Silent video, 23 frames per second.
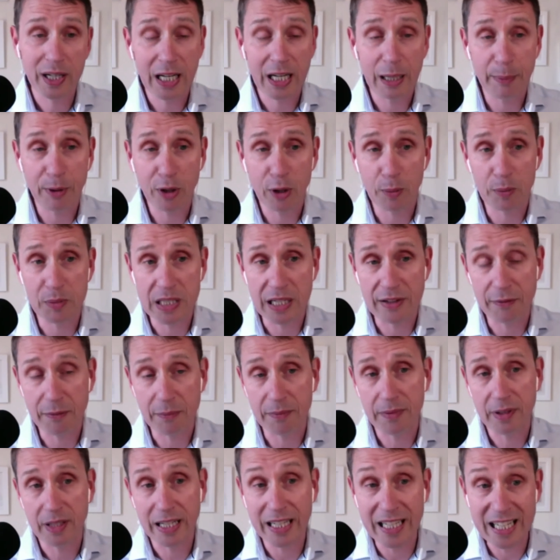it becomes
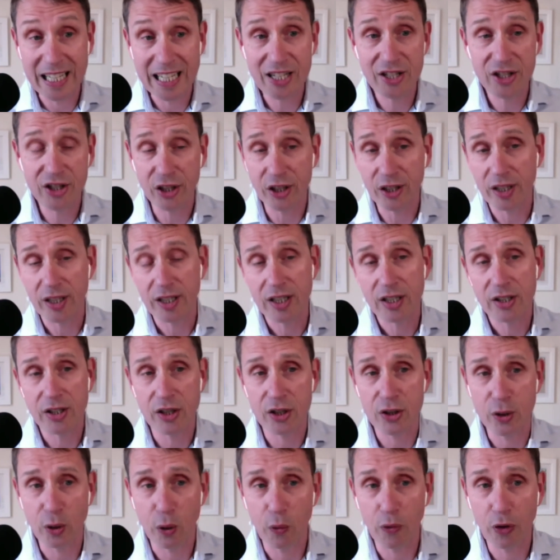even easier to
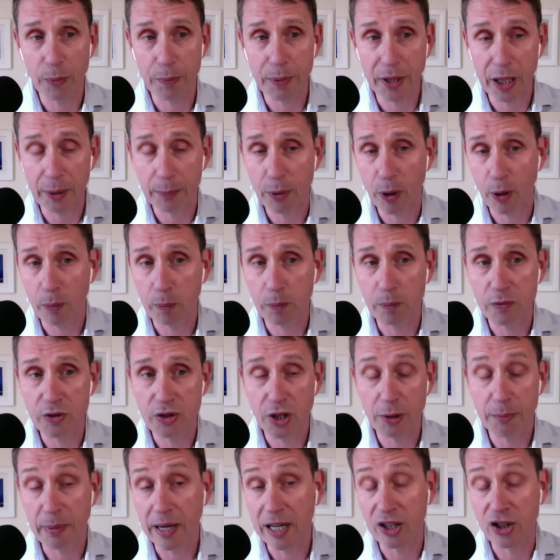solve the bigger problems
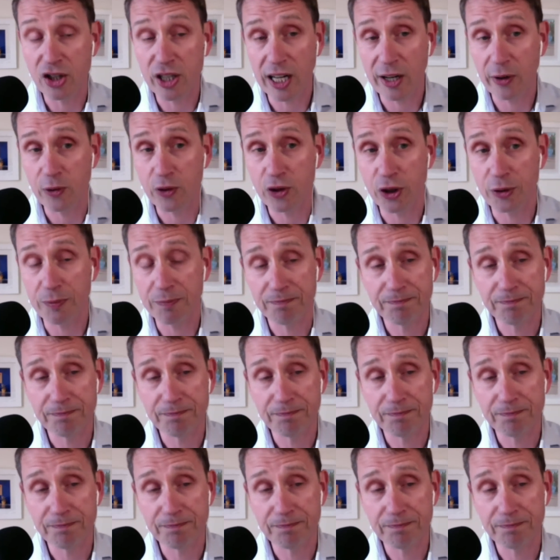that might challenge you.